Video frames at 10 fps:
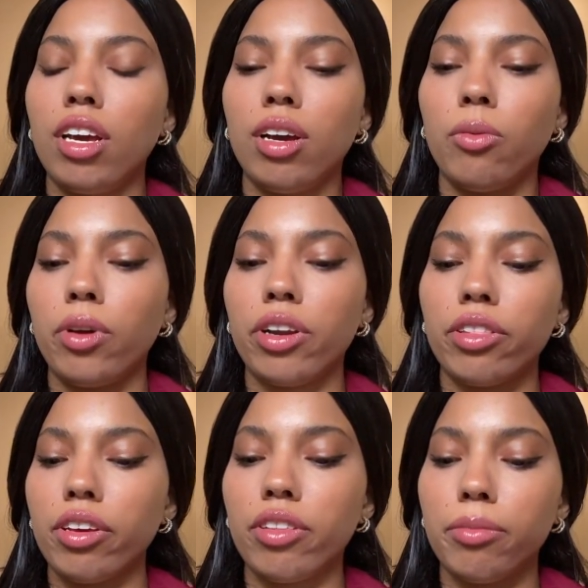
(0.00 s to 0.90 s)
What are
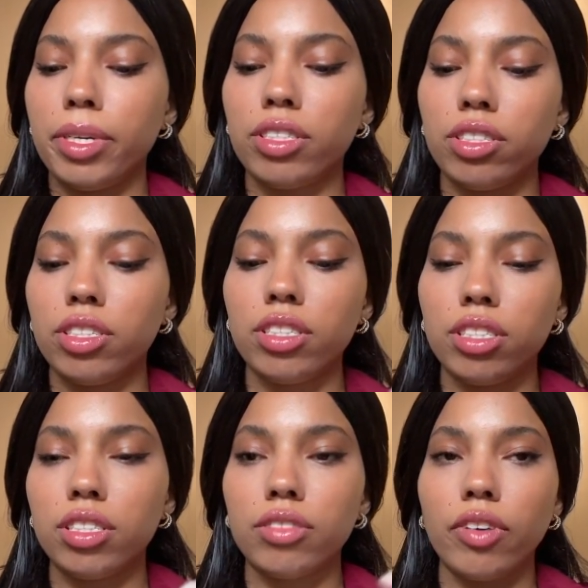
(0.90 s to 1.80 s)
the other
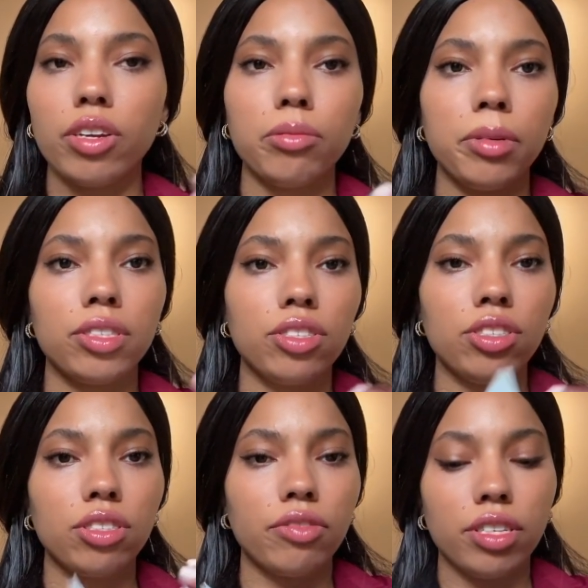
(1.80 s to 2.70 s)
messages? Final
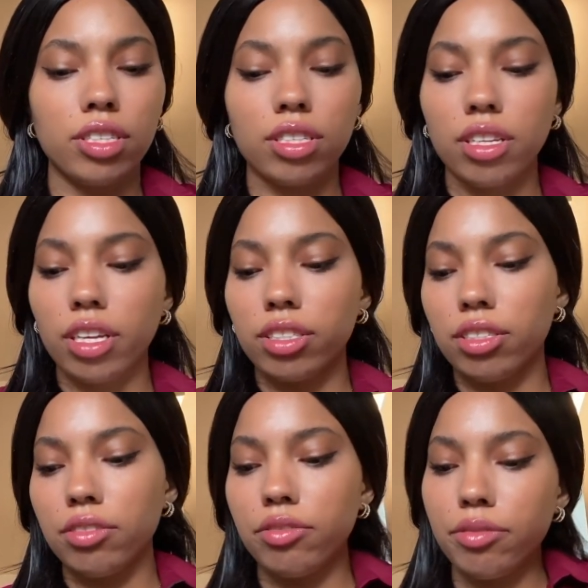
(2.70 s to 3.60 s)
messages for this collective.